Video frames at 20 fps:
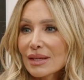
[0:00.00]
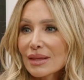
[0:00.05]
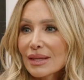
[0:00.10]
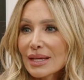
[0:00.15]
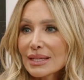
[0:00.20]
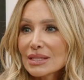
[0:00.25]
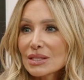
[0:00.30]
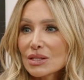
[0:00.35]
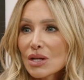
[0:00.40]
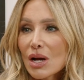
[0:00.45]

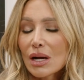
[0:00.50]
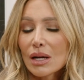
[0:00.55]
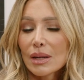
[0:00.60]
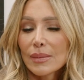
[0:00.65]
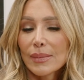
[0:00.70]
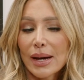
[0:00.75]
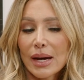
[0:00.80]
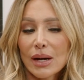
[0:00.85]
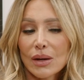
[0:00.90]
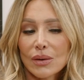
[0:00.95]
let's talk
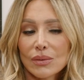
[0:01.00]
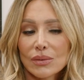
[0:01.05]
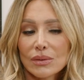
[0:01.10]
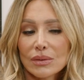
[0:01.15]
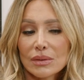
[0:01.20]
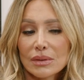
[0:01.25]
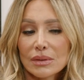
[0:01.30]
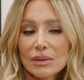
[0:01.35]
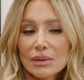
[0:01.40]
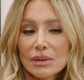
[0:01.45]
about,
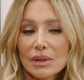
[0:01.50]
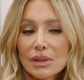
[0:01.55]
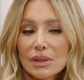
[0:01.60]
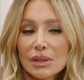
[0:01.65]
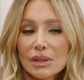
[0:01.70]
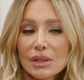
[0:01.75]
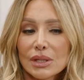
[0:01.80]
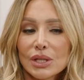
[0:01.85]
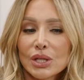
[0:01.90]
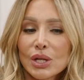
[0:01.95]

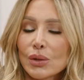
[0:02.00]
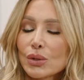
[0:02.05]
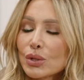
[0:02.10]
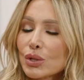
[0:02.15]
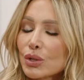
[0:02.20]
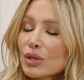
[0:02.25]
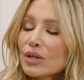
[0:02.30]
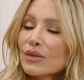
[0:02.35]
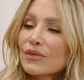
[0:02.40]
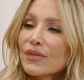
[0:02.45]

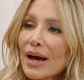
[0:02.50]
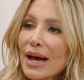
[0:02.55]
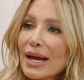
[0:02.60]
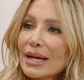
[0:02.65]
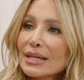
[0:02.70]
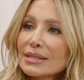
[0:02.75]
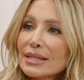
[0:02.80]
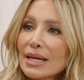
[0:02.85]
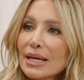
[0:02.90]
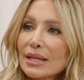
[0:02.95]
your
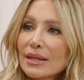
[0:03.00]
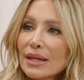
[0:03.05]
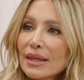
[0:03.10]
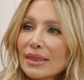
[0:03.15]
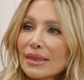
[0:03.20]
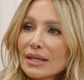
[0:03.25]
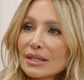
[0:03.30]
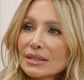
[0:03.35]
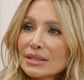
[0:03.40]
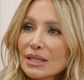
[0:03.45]
advice and the
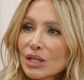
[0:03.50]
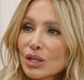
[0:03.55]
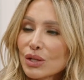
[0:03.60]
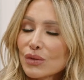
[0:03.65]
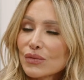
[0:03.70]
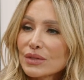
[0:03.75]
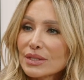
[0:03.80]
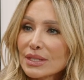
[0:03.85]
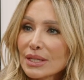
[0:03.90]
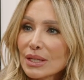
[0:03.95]
things that
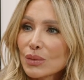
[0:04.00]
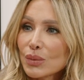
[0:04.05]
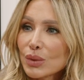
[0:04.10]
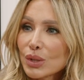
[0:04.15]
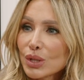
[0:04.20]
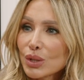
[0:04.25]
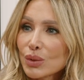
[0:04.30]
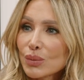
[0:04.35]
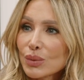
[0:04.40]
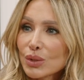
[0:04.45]
you've seen where
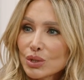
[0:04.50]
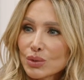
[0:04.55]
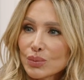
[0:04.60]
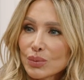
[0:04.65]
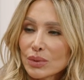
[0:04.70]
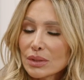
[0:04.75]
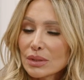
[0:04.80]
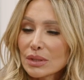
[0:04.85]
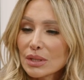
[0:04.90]
you wish would,